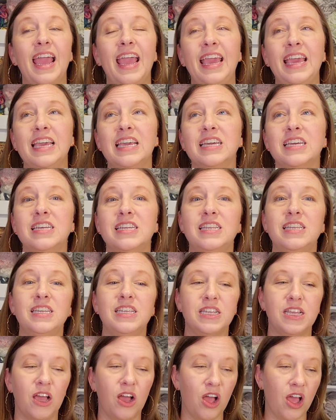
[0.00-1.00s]

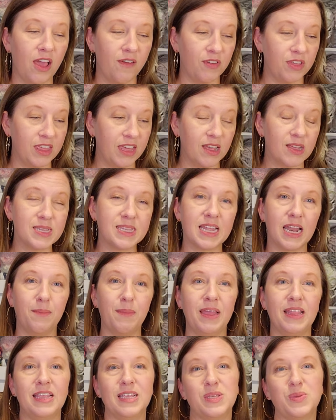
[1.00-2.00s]
and everything else that I
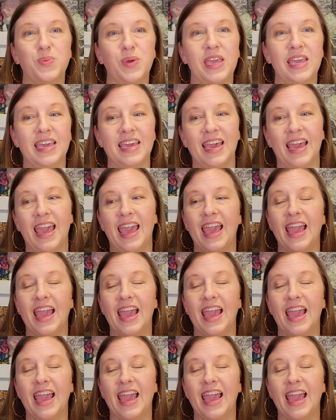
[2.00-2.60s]
made this week,